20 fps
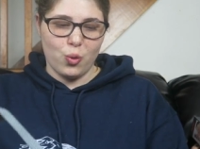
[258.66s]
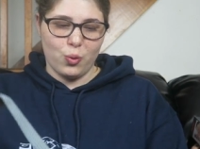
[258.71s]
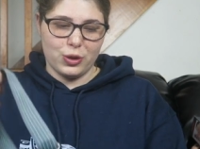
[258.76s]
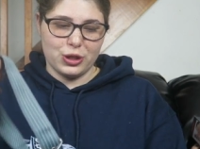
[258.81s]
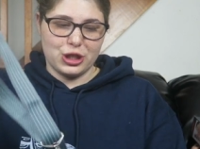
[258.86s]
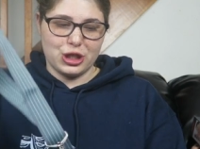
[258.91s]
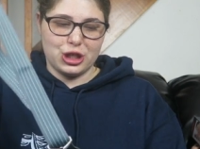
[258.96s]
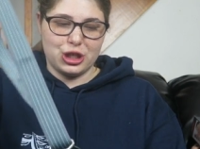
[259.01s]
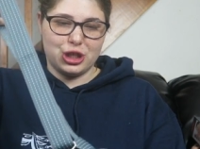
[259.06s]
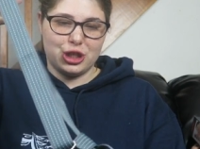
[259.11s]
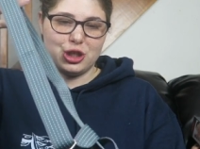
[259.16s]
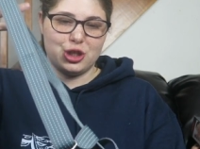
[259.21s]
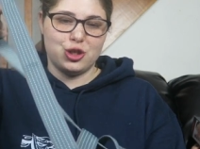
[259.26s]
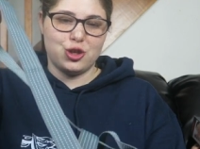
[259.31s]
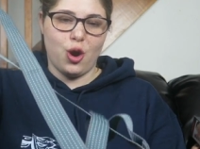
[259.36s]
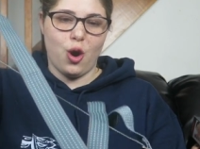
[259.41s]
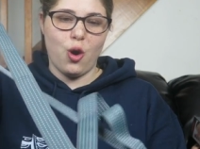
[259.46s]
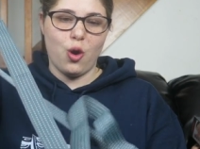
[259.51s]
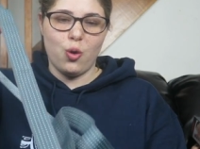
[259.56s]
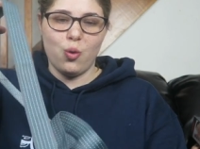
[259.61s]
which is
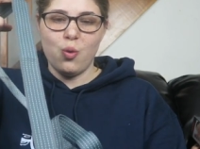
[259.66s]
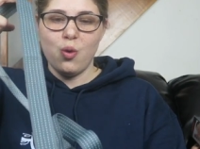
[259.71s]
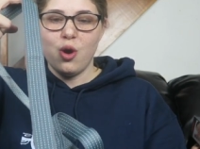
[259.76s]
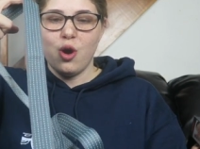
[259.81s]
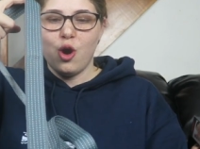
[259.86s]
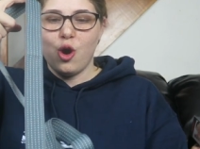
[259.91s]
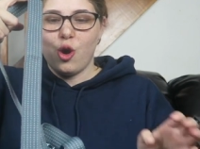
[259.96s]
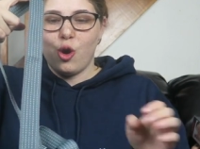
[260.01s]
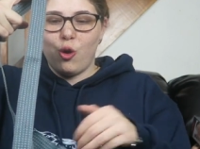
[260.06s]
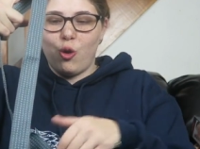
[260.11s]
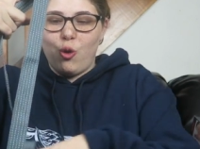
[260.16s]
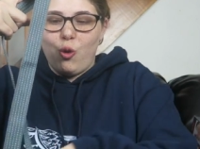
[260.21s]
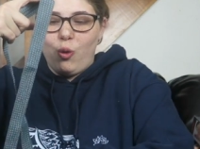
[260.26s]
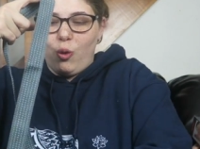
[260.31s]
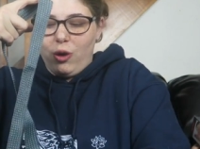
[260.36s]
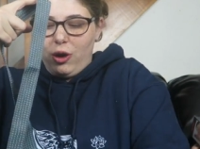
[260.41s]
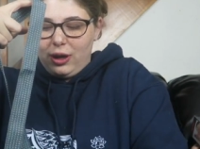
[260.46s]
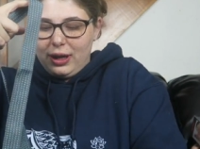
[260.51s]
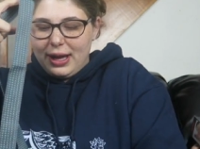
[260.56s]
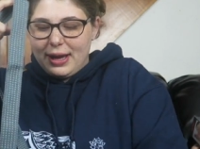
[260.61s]
so
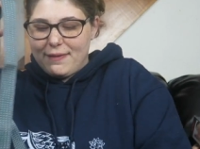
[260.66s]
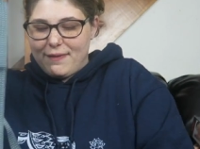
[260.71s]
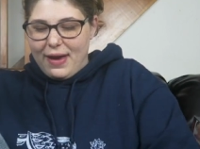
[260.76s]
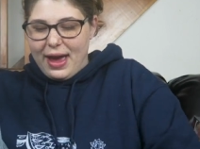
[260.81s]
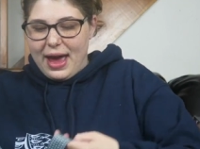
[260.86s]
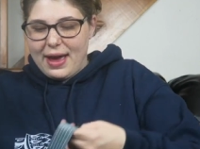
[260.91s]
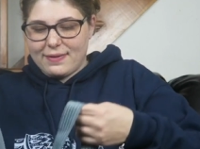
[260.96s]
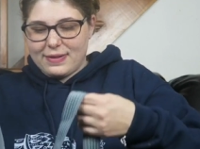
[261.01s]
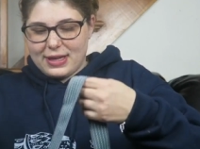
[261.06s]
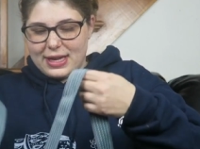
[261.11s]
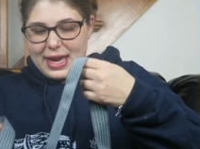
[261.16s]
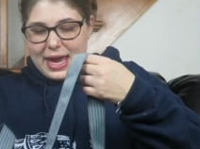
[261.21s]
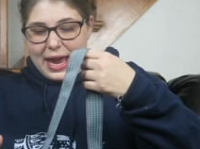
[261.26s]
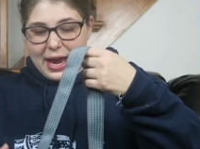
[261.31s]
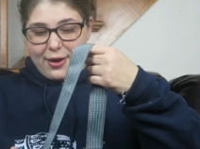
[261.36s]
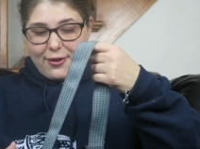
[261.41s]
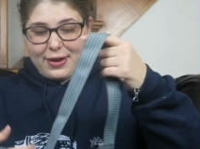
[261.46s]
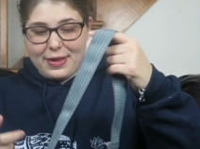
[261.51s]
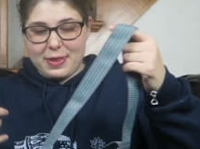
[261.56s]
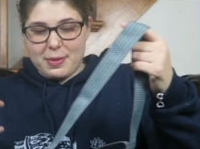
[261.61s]
cool if I have to
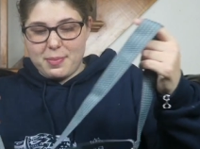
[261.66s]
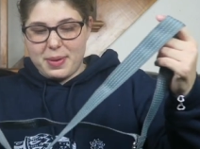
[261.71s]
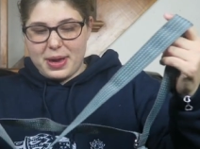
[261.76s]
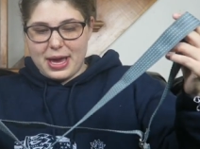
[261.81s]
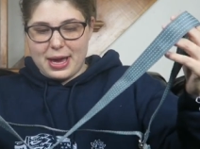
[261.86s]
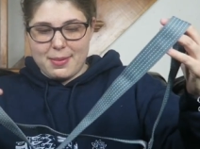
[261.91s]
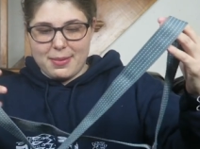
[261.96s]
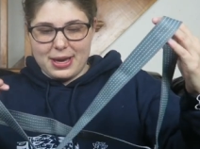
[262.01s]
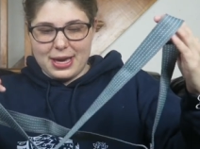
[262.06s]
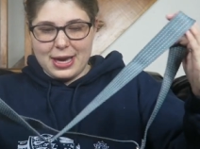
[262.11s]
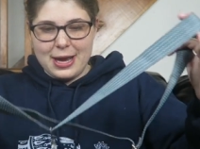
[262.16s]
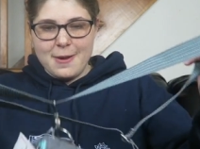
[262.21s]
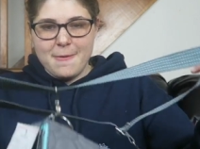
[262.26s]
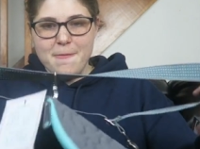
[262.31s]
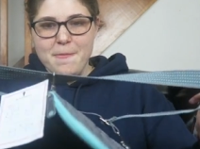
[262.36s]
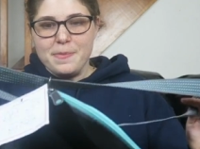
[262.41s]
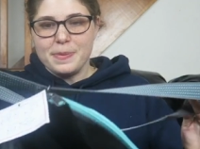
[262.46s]
carry the baby.